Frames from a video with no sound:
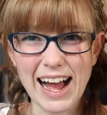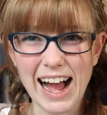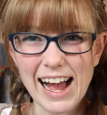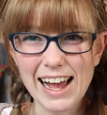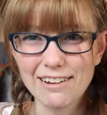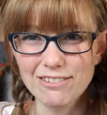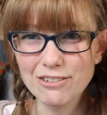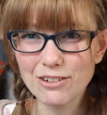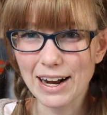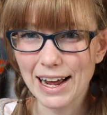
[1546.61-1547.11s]

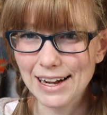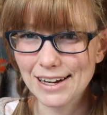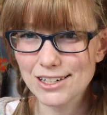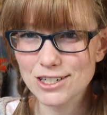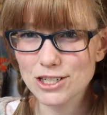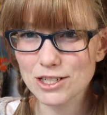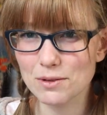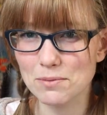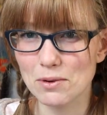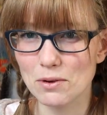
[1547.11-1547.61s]
I haven't
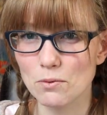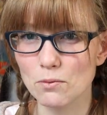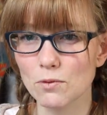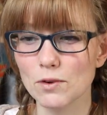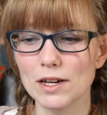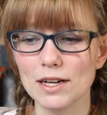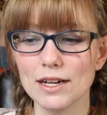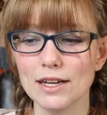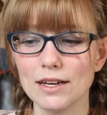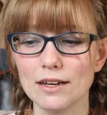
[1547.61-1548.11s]
actually been
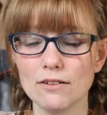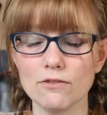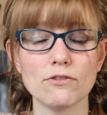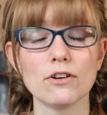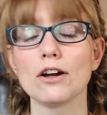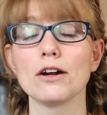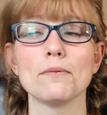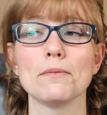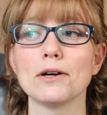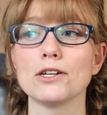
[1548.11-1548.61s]
reading
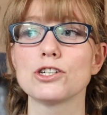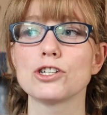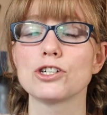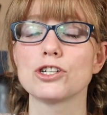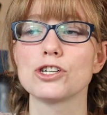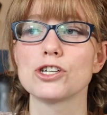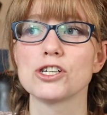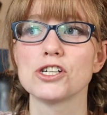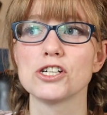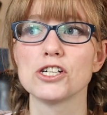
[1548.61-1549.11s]
very
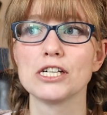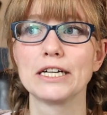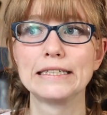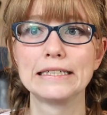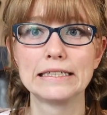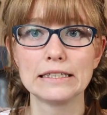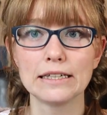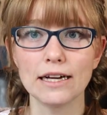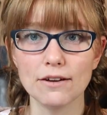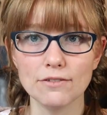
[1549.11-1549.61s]
much
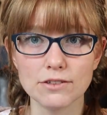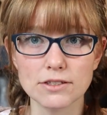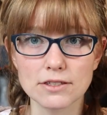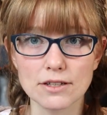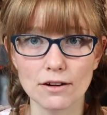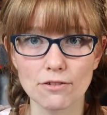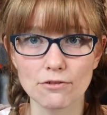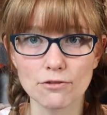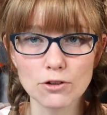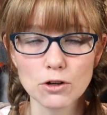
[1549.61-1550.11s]
heavy
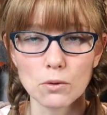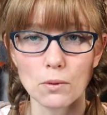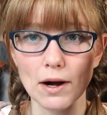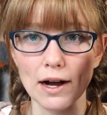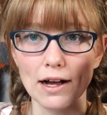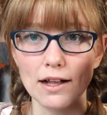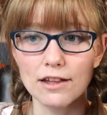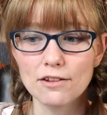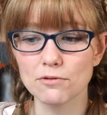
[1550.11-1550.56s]
stuff for a while.